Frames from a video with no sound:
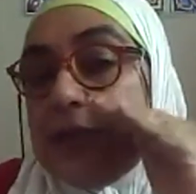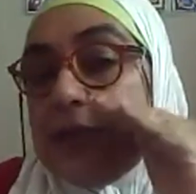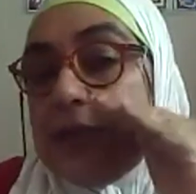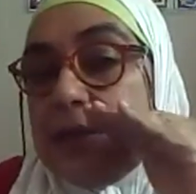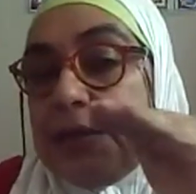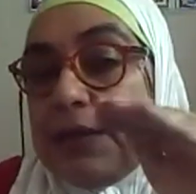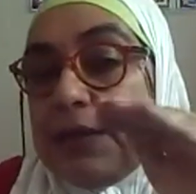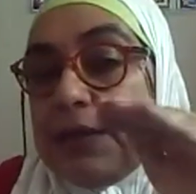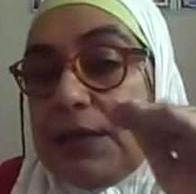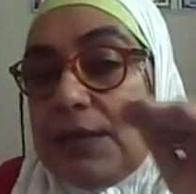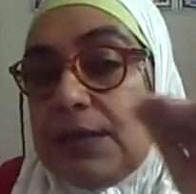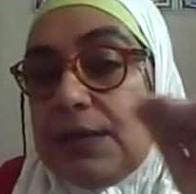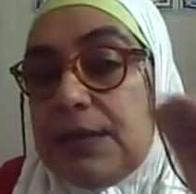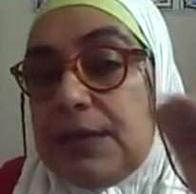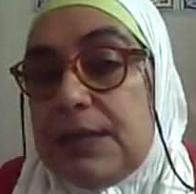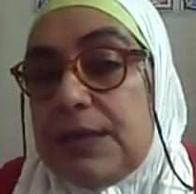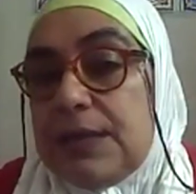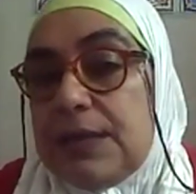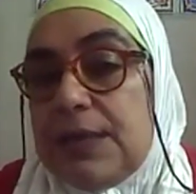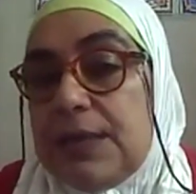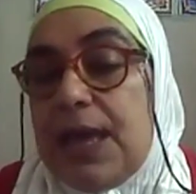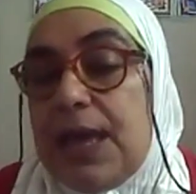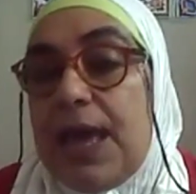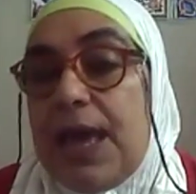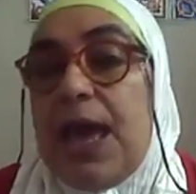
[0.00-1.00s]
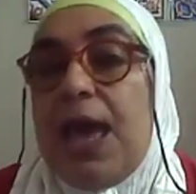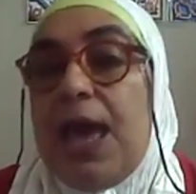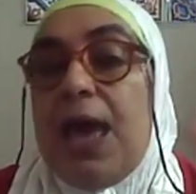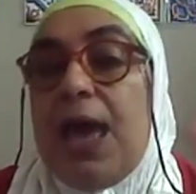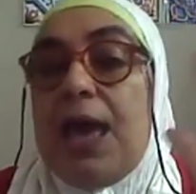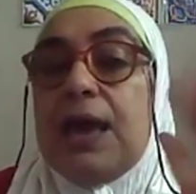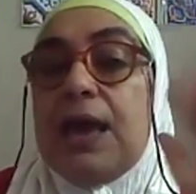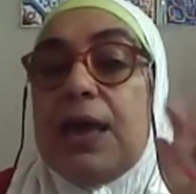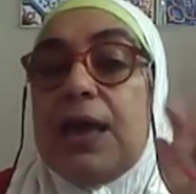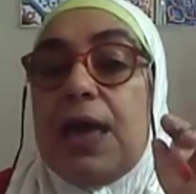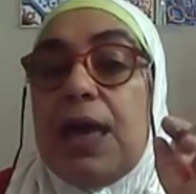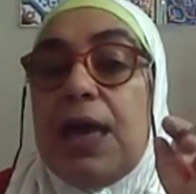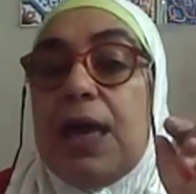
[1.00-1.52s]

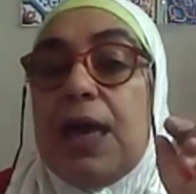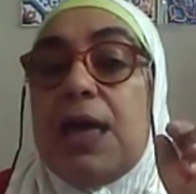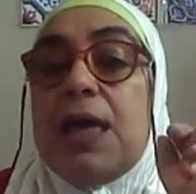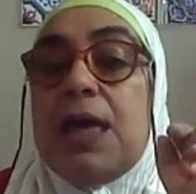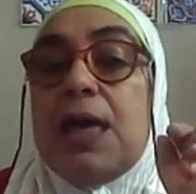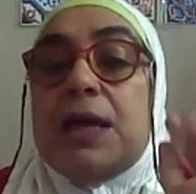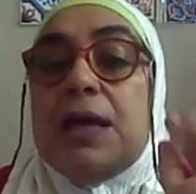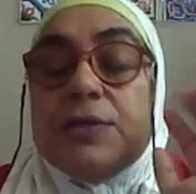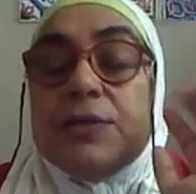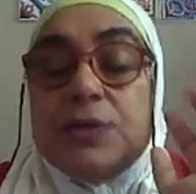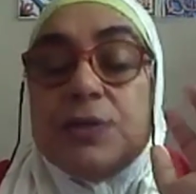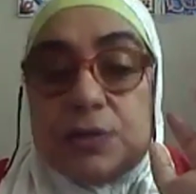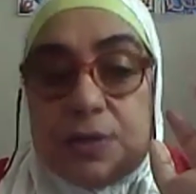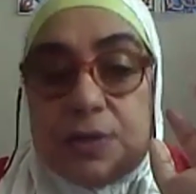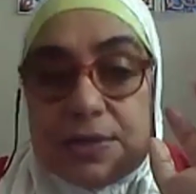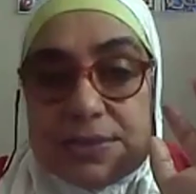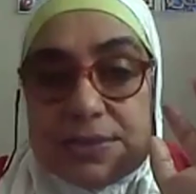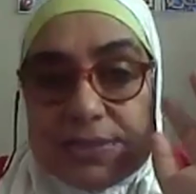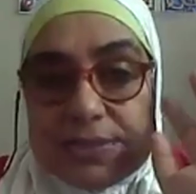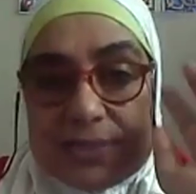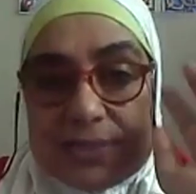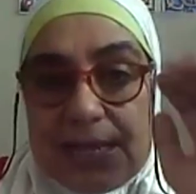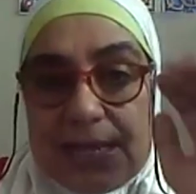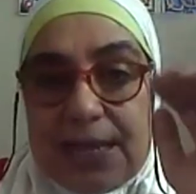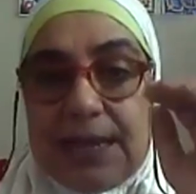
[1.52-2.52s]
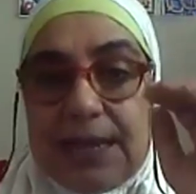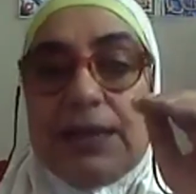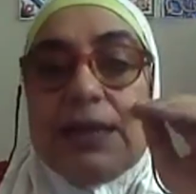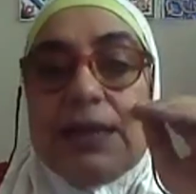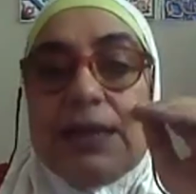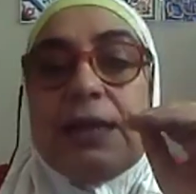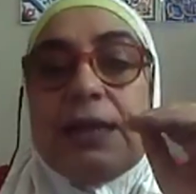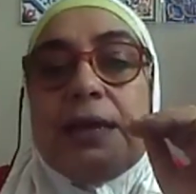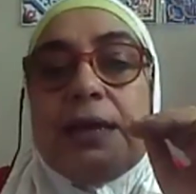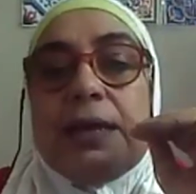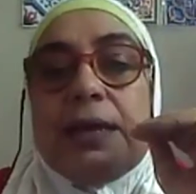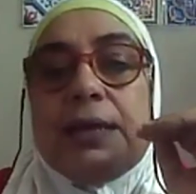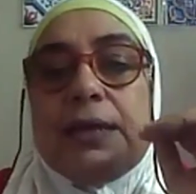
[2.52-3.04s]
Iyaka. Do not say
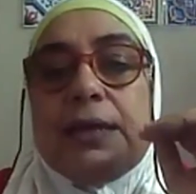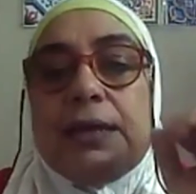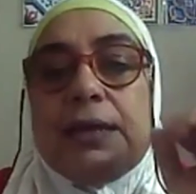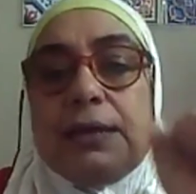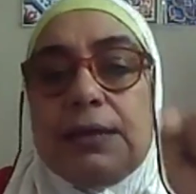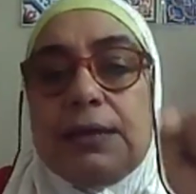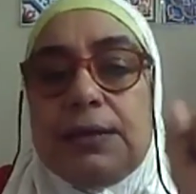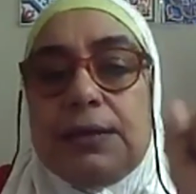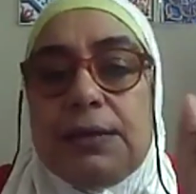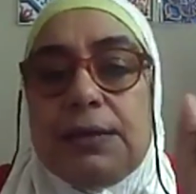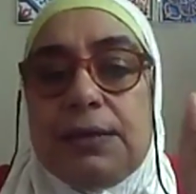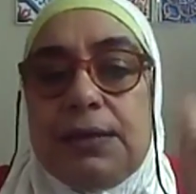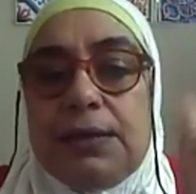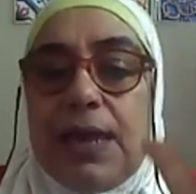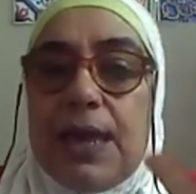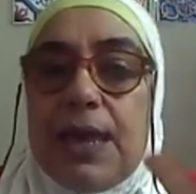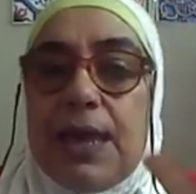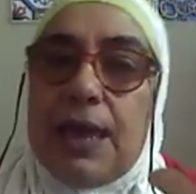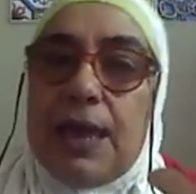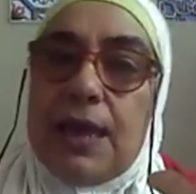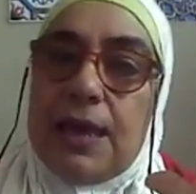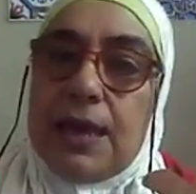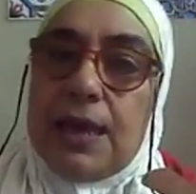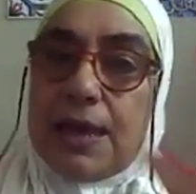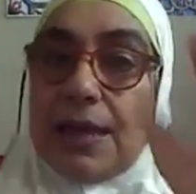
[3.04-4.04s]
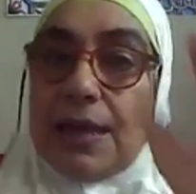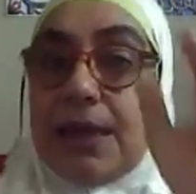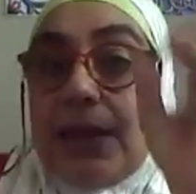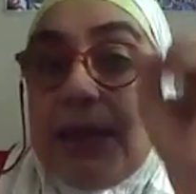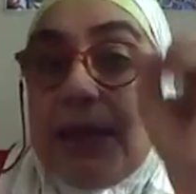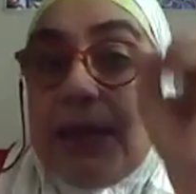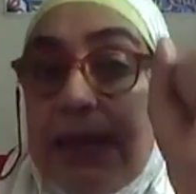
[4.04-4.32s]
iyaka.